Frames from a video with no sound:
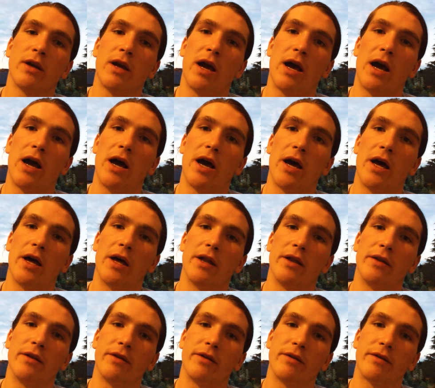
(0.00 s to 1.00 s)

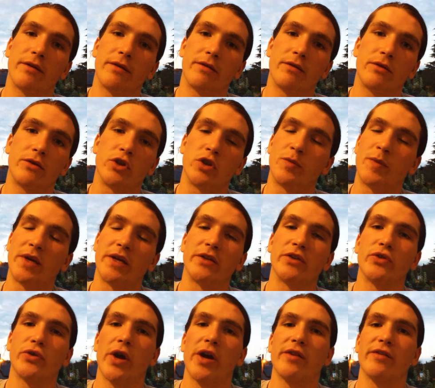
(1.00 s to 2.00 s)
and just being
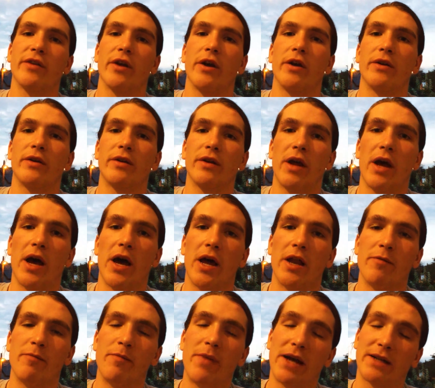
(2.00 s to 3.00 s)
stressed out
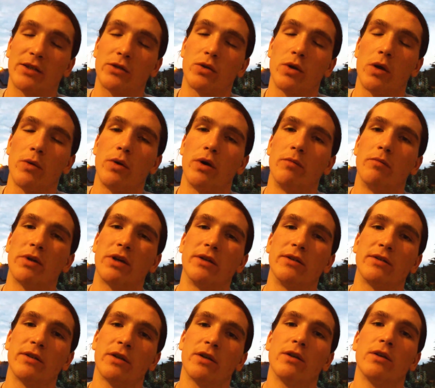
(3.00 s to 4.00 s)
and back to square one,
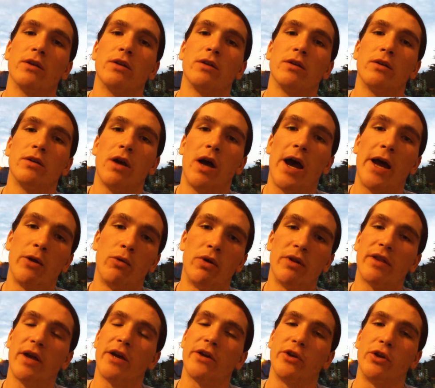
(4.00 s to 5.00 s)
because I don't
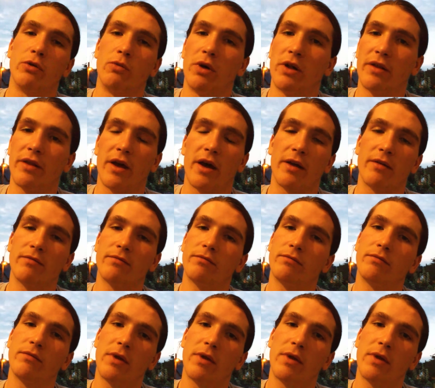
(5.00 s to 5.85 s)
want that, you don't want that,